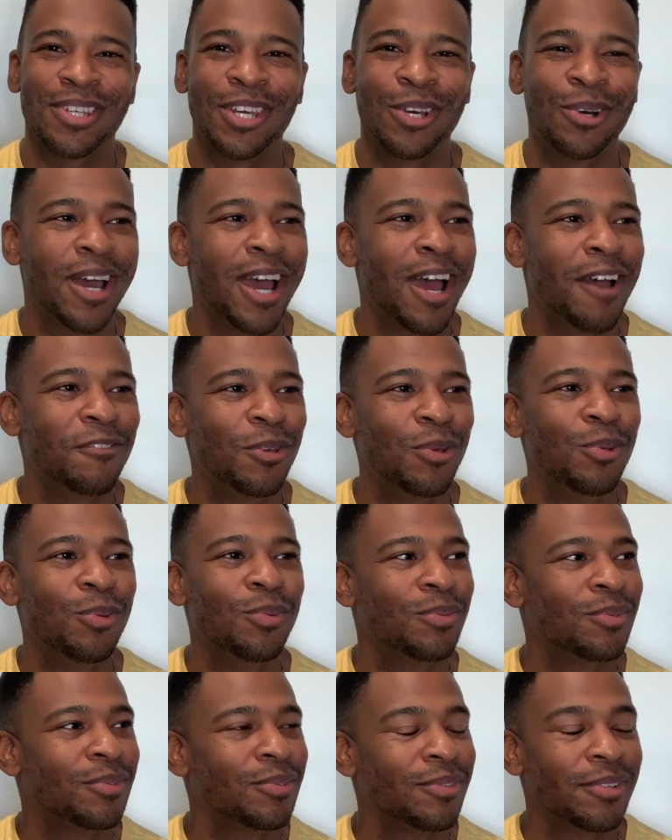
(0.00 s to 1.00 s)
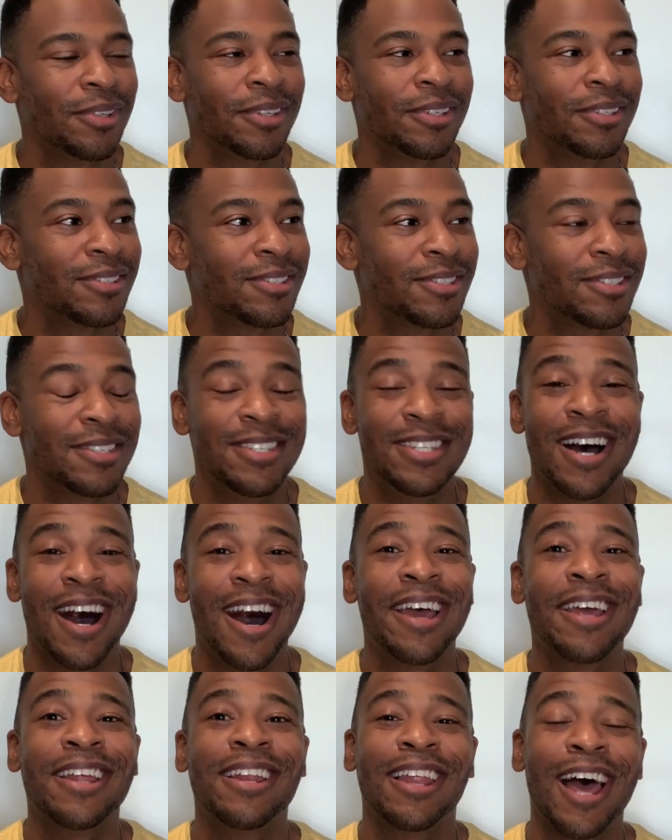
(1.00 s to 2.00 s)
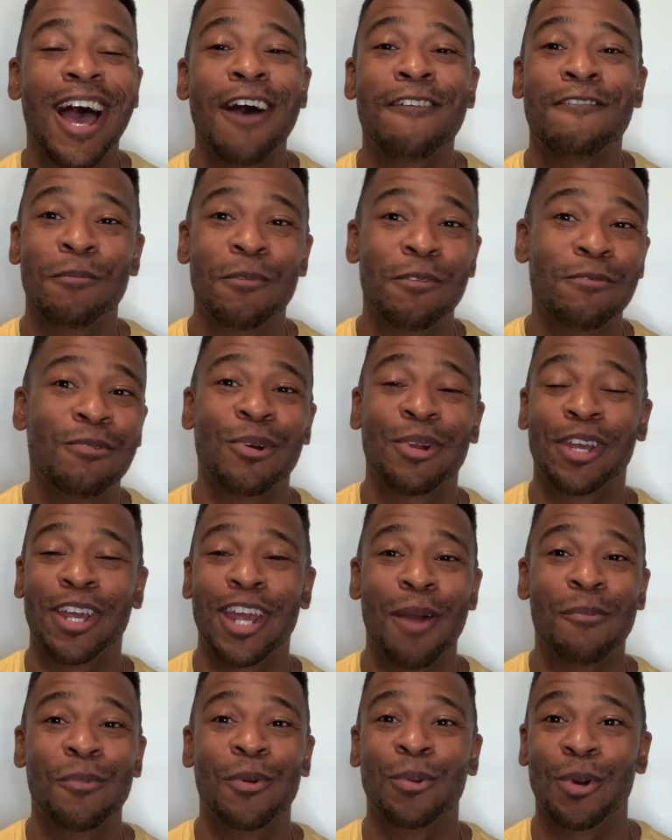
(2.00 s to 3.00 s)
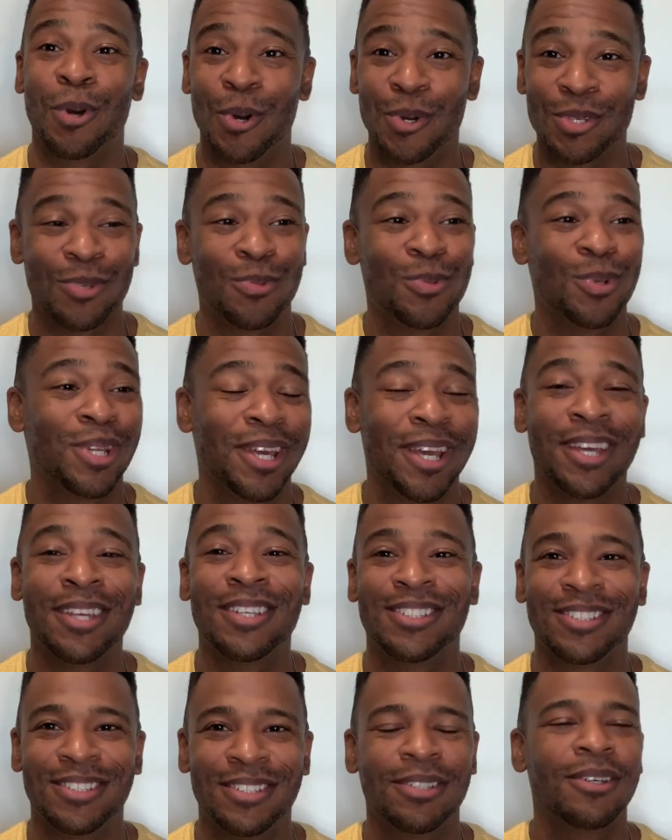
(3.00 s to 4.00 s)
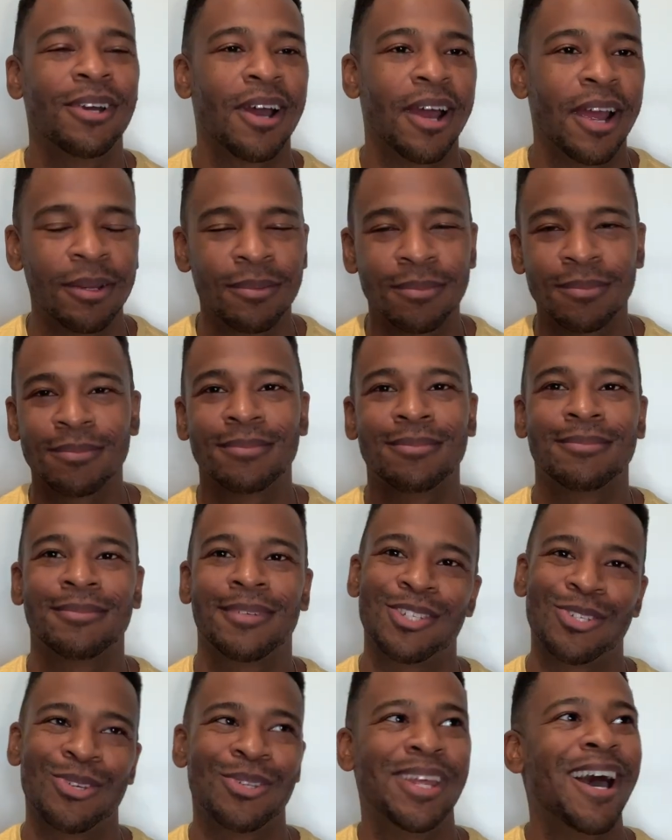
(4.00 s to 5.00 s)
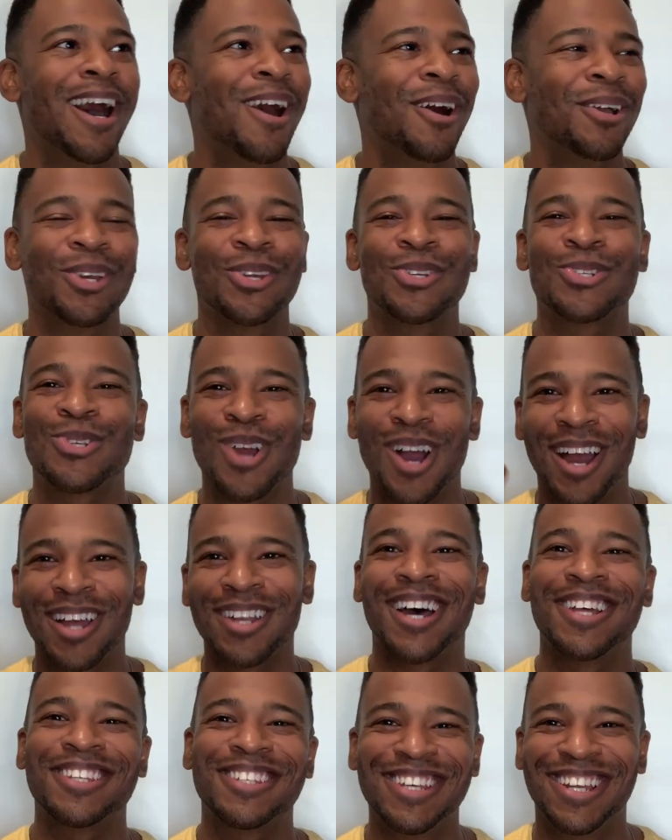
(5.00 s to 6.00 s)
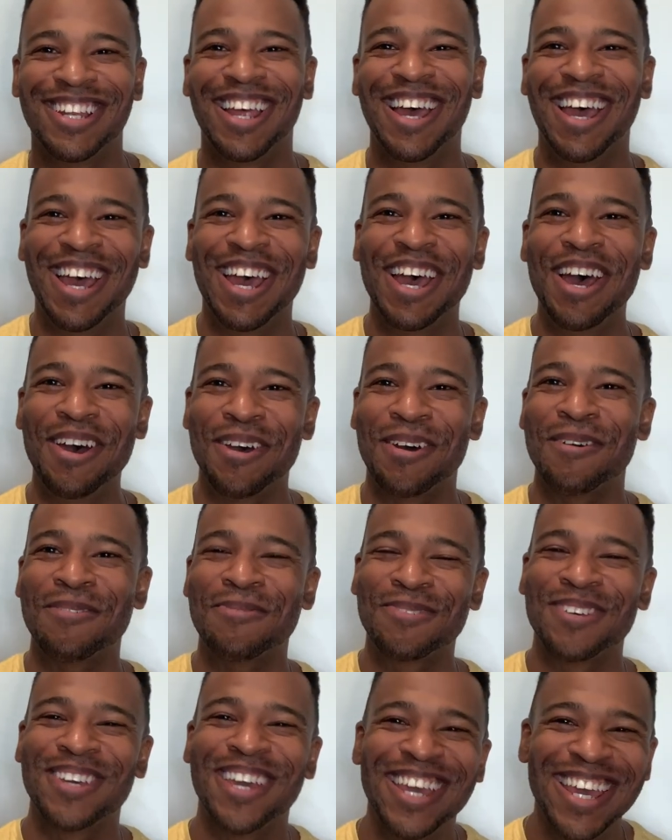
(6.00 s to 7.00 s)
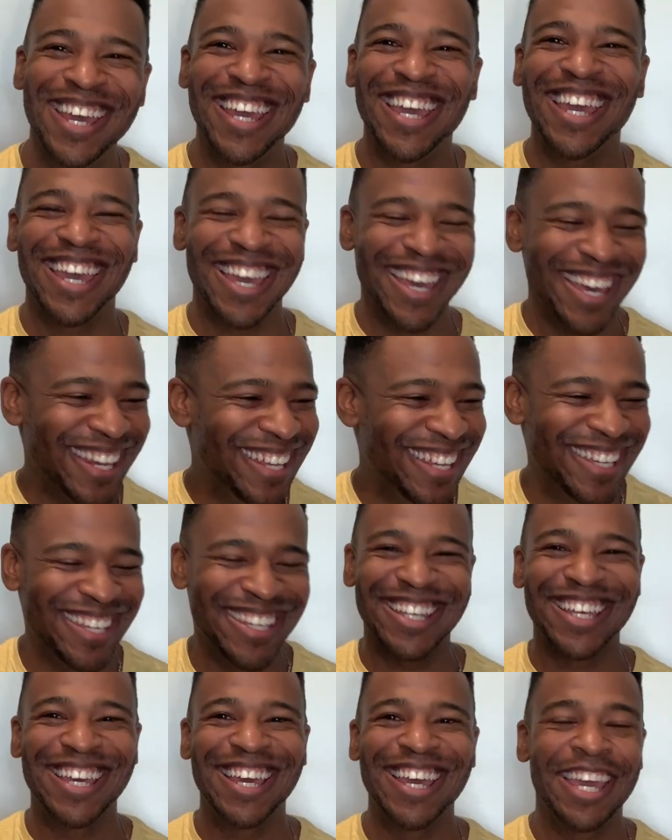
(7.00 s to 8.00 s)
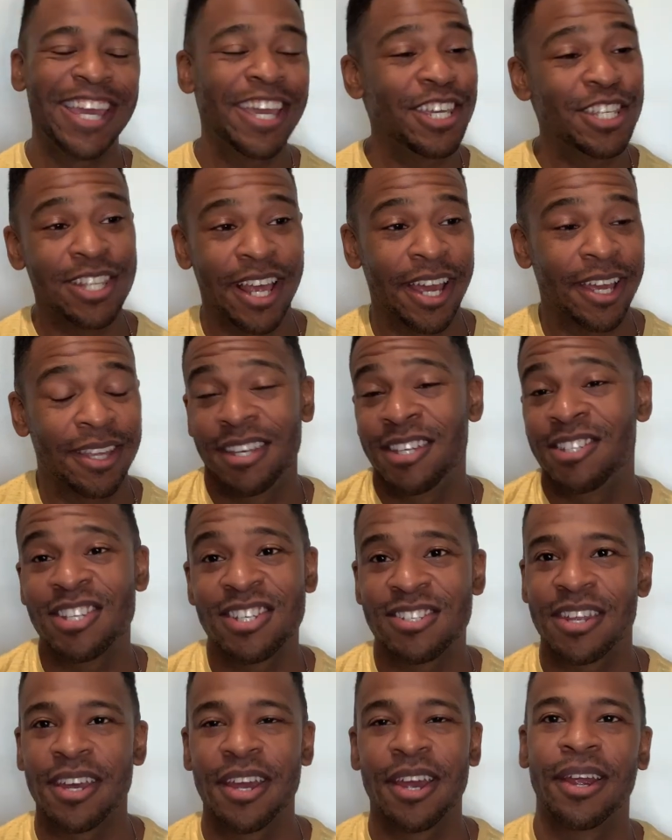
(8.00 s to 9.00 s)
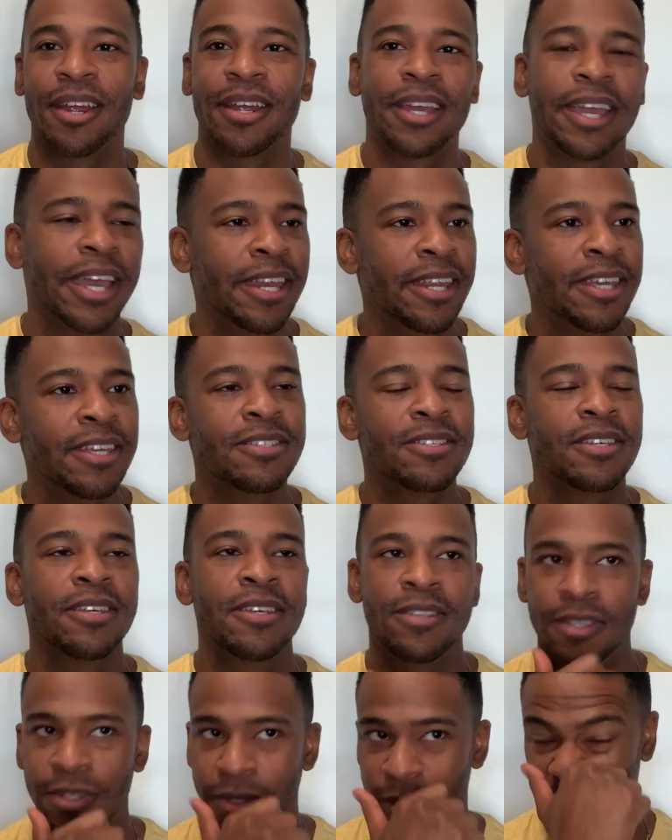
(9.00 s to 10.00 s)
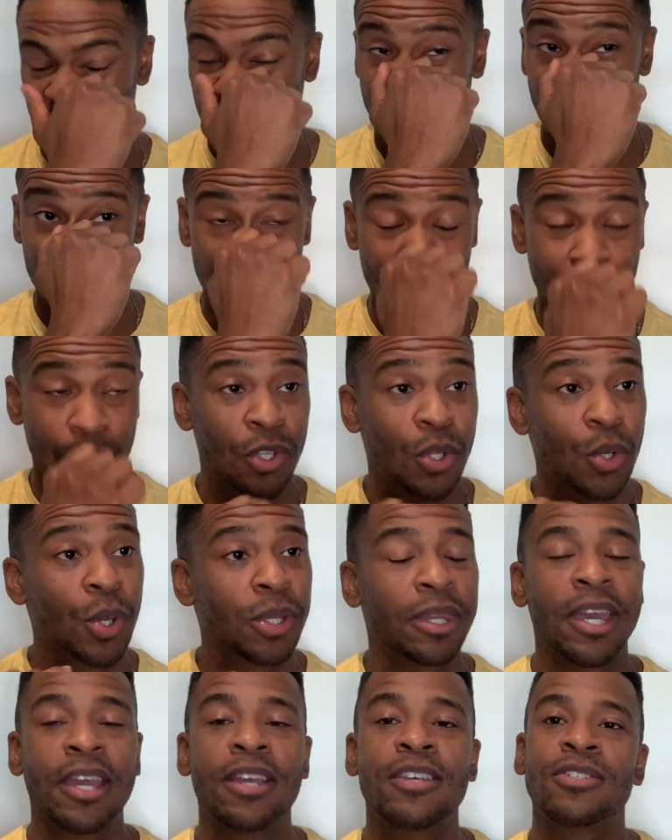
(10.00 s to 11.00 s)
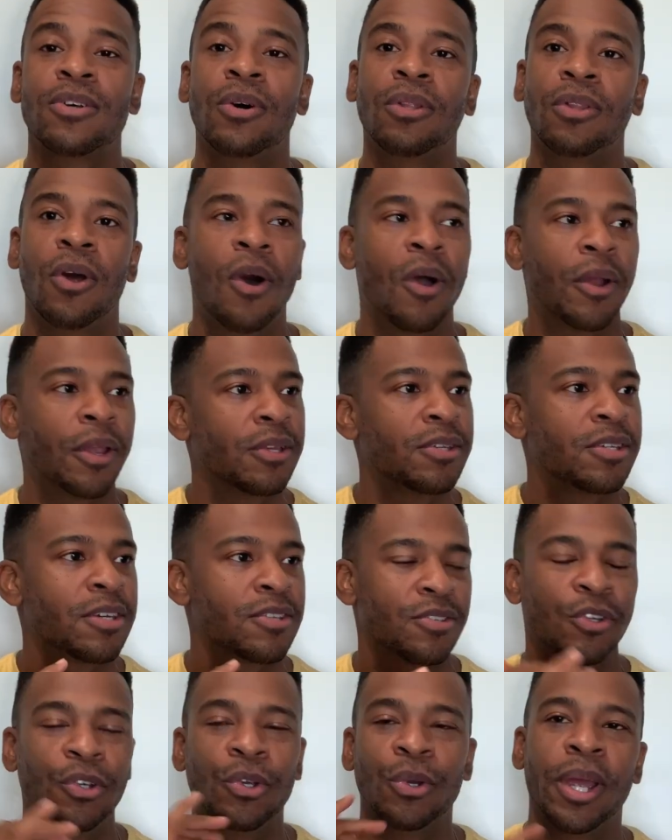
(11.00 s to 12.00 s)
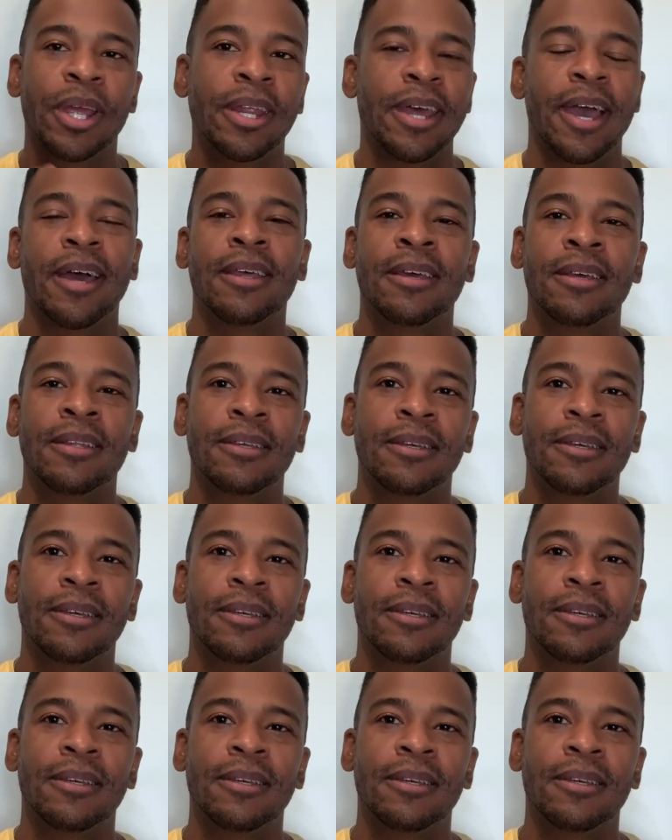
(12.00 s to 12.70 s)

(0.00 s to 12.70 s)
He'll have you dying laughing before the camera rolls. And when they, all right. And so now you're trying not to laugh. And he's like, he's just there. And he's, he, you know, you do things so long, you're just great at it.